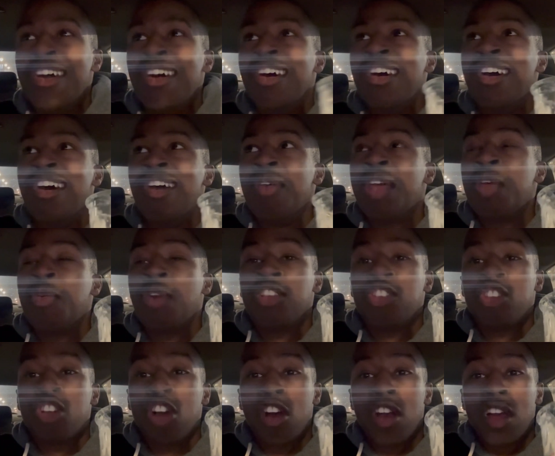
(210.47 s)
Um, anyways,
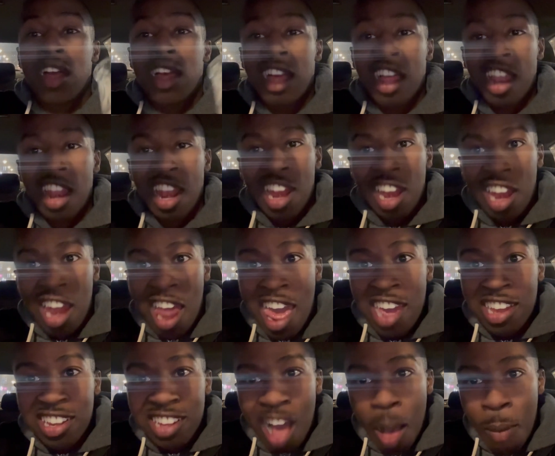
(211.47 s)
y'all,
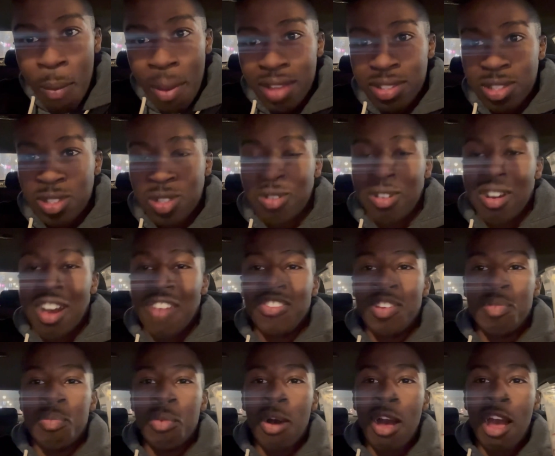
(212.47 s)
like, comment, and subscribe for
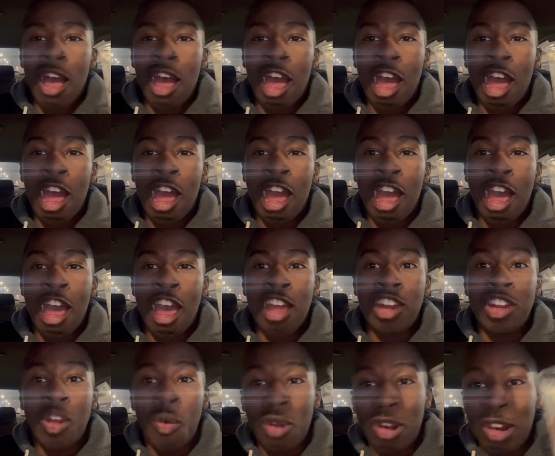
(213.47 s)
your boy.
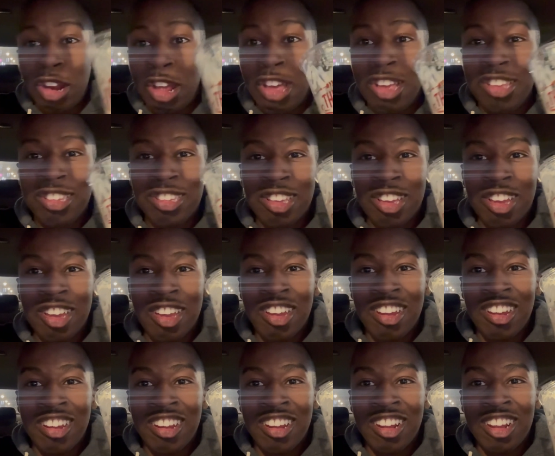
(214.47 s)
You know what it is.
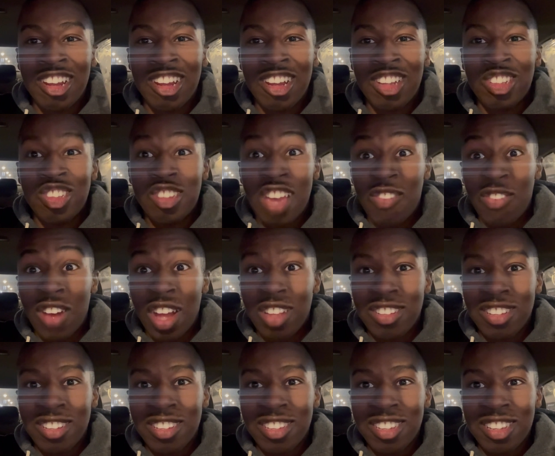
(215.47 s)
Jay
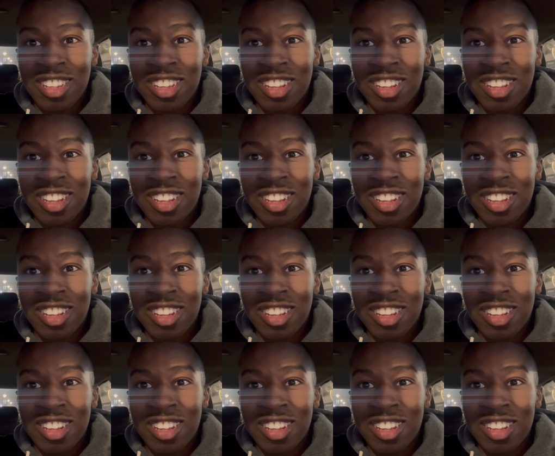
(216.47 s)
Ventures.